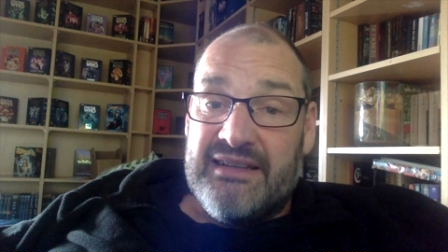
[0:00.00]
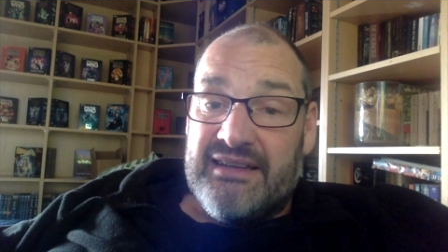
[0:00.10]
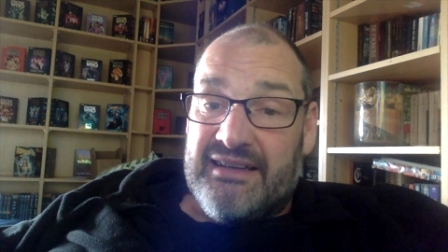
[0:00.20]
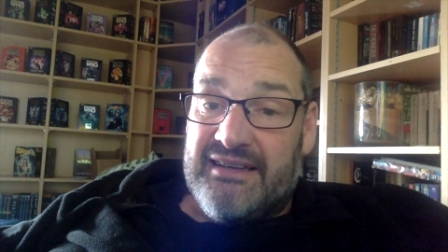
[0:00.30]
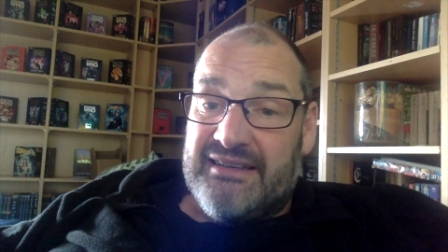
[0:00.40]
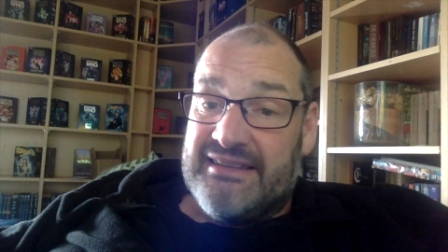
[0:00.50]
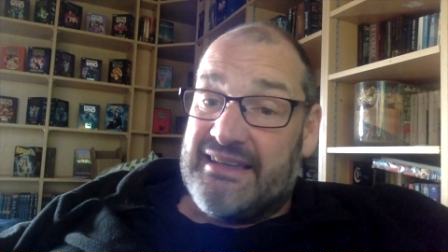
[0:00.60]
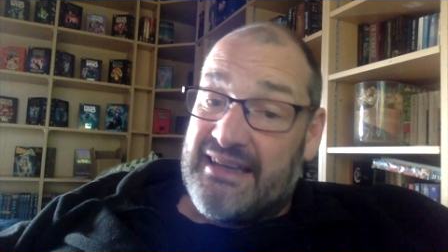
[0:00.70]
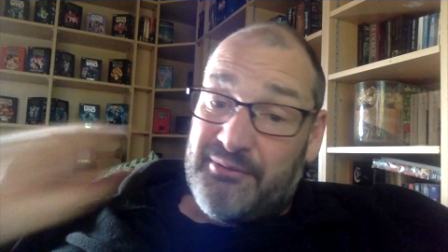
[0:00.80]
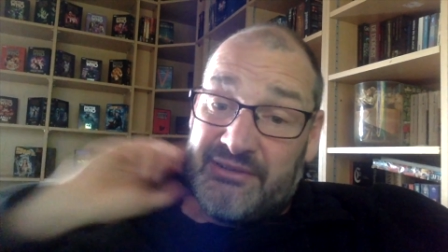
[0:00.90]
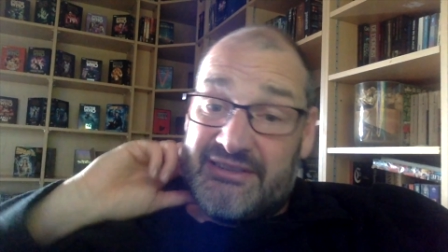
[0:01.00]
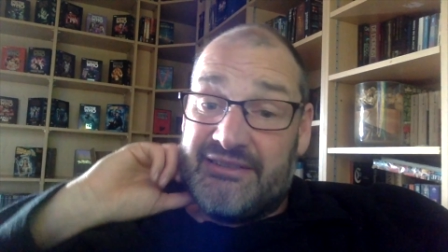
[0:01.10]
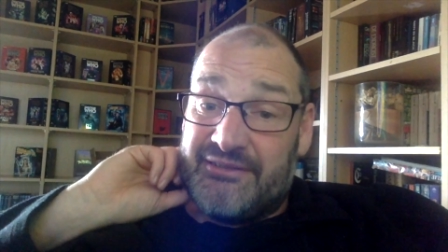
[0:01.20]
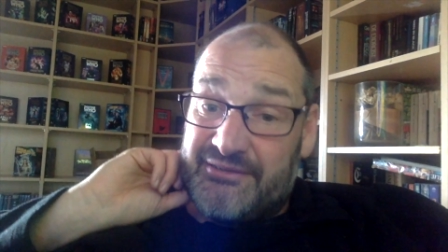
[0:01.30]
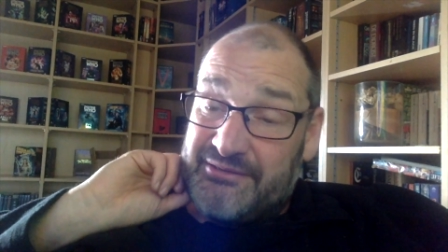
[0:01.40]
Uh, the guy wanted
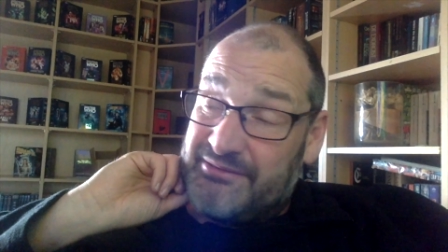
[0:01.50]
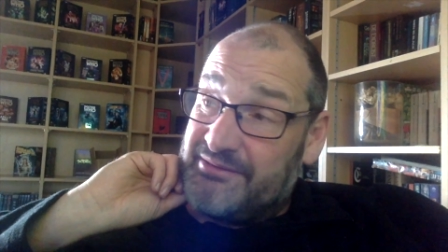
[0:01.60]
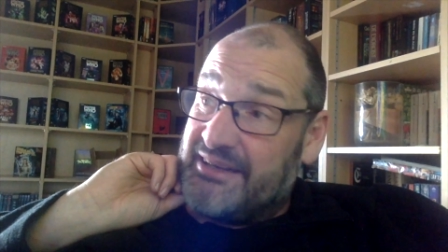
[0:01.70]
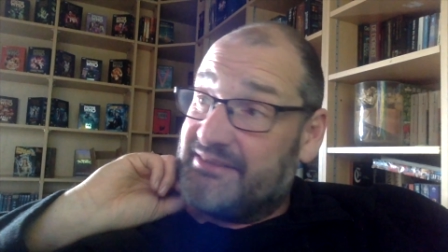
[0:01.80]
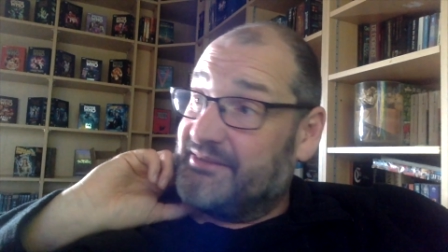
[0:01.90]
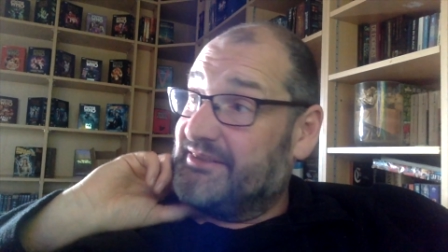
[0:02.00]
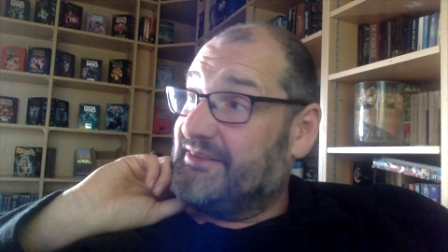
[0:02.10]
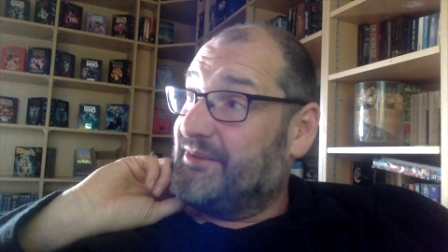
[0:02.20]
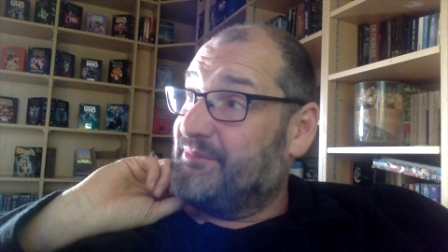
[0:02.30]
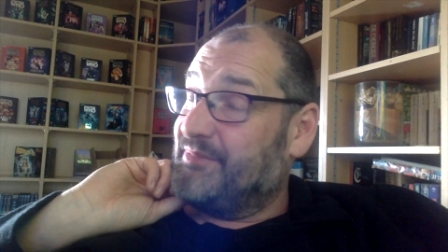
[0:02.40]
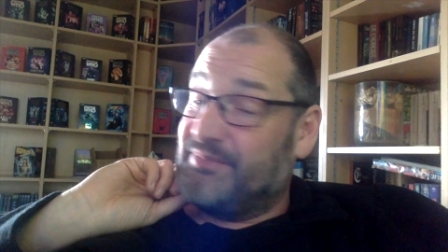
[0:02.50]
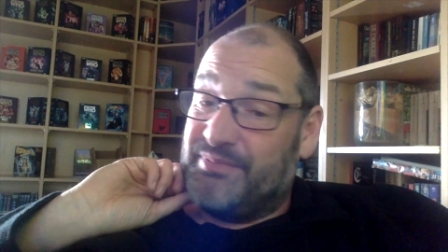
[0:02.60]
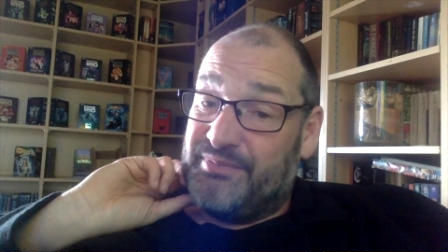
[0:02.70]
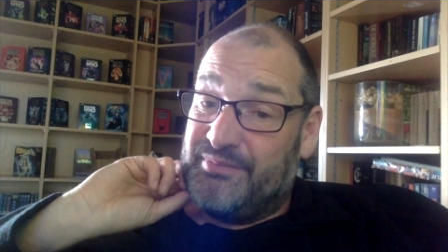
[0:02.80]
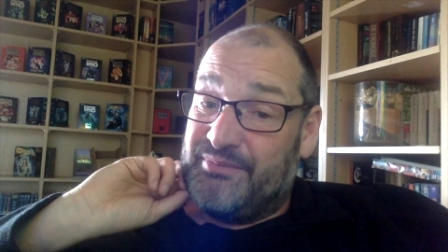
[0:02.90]
to ride to the dump
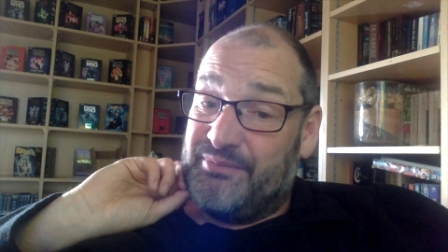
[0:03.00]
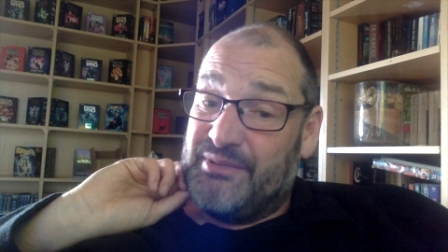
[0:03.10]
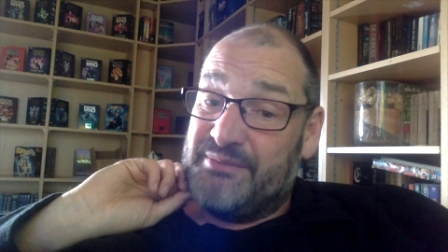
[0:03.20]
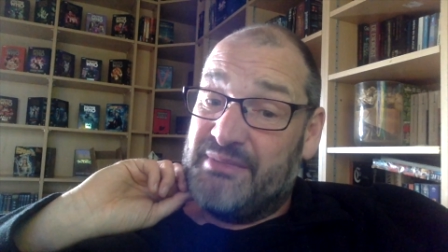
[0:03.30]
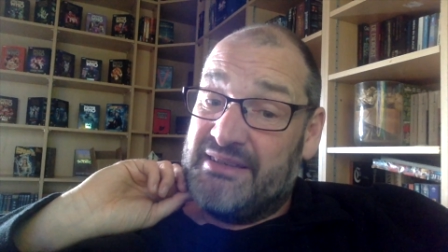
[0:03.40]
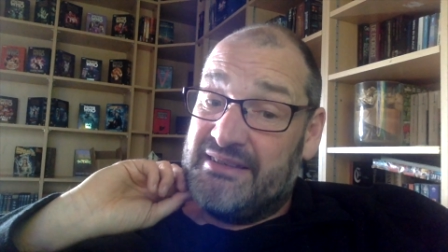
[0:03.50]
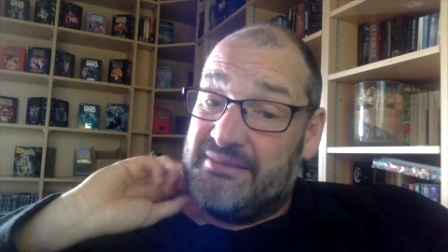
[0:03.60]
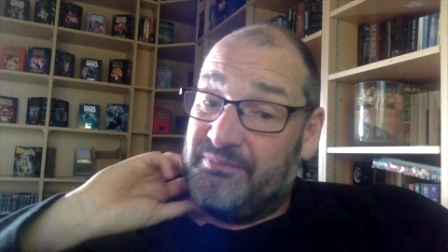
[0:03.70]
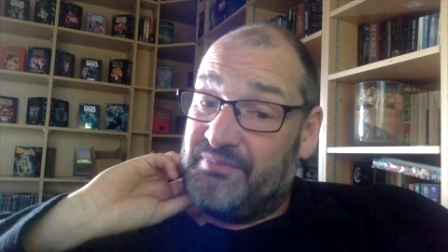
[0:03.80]
with me.